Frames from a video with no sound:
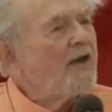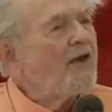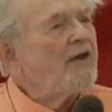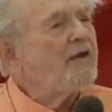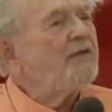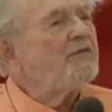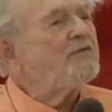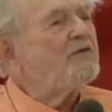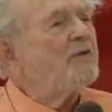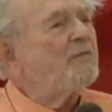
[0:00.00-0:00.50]

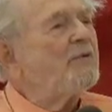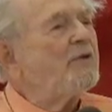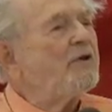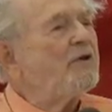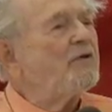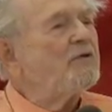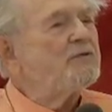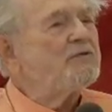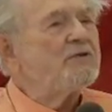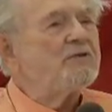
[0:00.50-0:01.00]
And if somebody
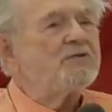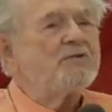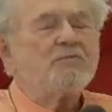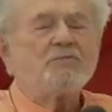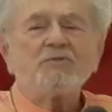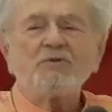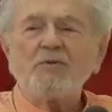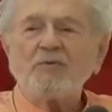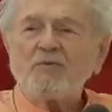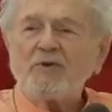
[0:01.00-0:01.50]
uses
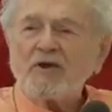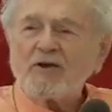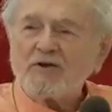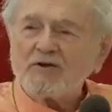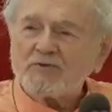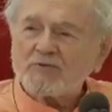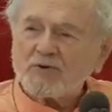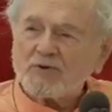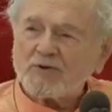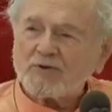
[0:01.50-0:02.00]
them, somebody
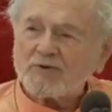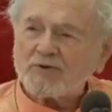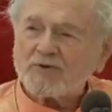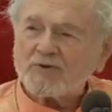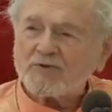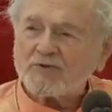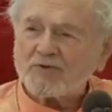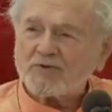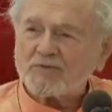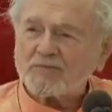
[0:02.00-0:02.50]
else will
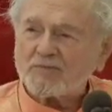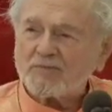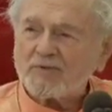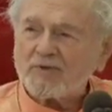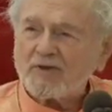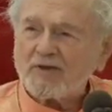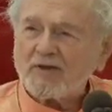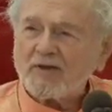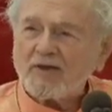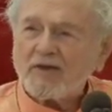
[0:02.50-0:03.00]
use them.
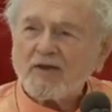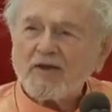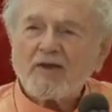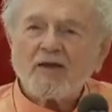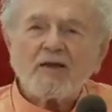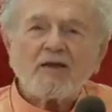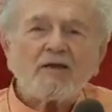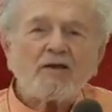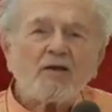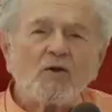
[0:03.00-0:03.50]

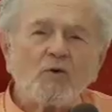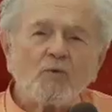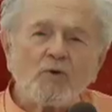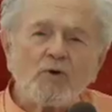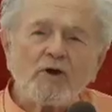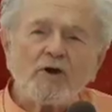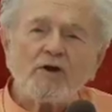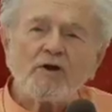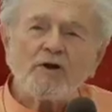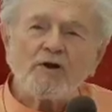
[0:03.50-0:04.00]
No,
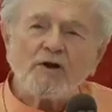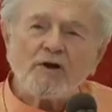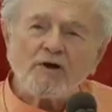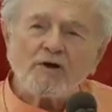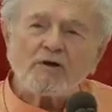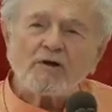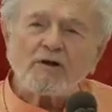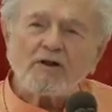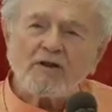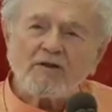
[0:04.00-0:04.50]
we are
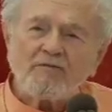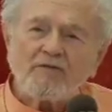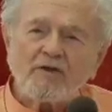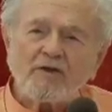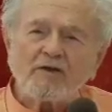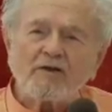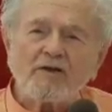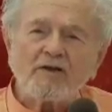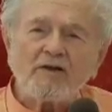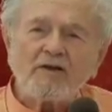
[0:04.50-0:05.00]
not
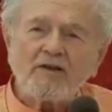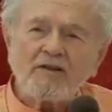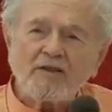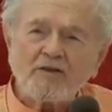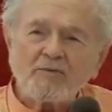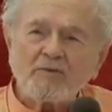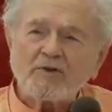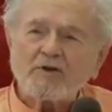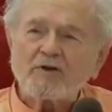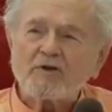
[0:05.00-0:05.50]
living in
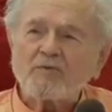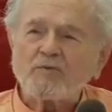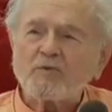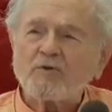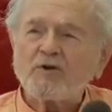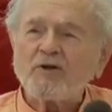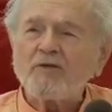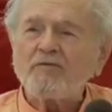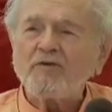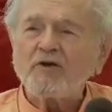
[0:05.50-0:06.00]
anything but
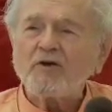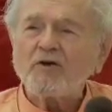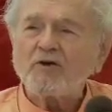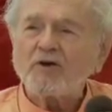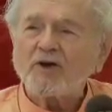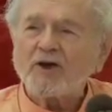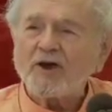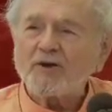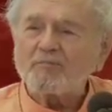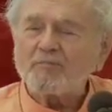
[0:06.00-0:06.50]
we're living on
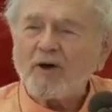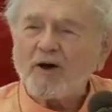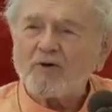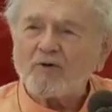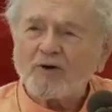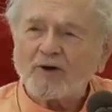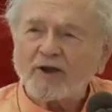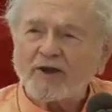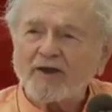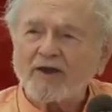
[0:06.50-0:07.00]
a
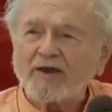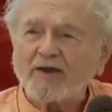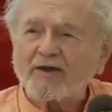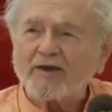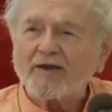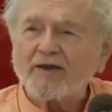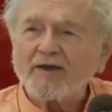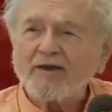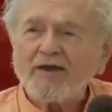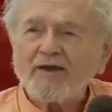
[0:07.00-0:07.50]
powder
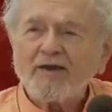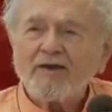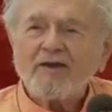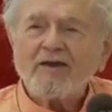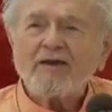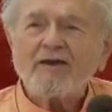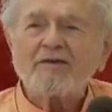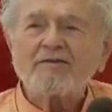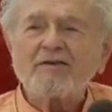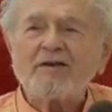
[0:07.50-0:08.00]
keg,
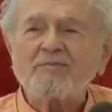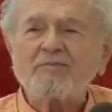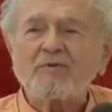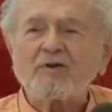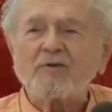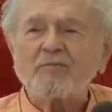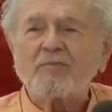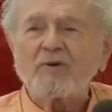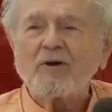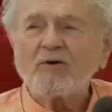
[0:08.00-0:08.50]
except
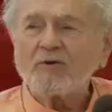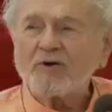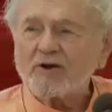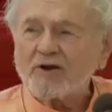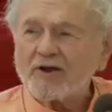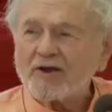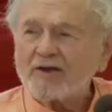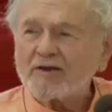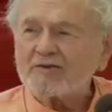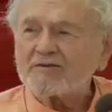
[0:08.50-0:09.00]
that a powder
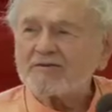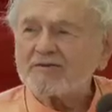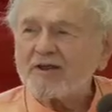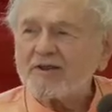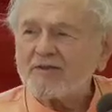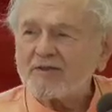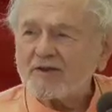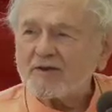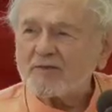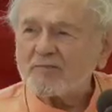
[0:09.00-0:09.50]
keg is
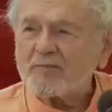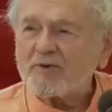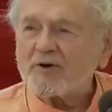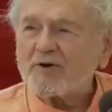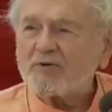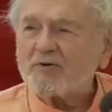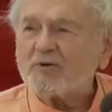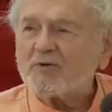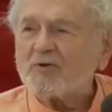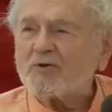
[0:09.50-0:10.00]
nothing
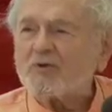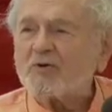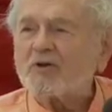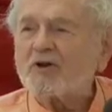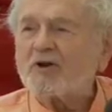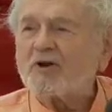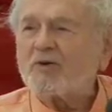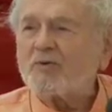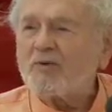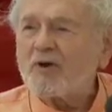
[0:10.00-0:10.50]
compared to a
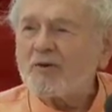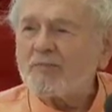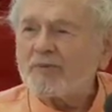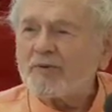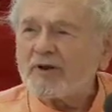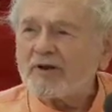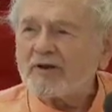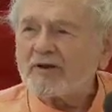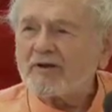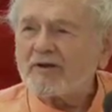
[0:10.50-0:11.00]
nuclear
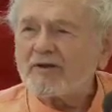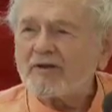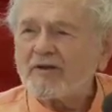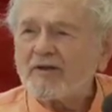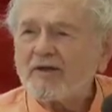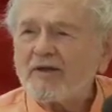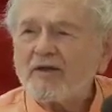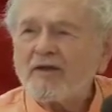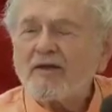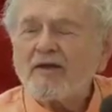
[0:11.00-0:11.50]
weapon.
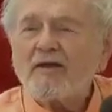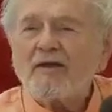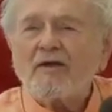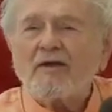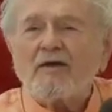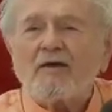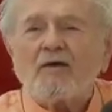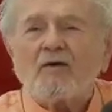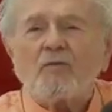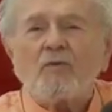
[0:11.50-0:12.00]

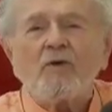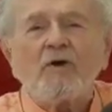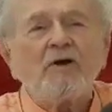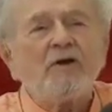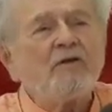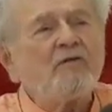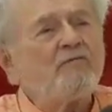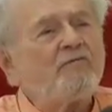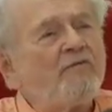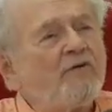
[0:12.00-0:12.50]
We're in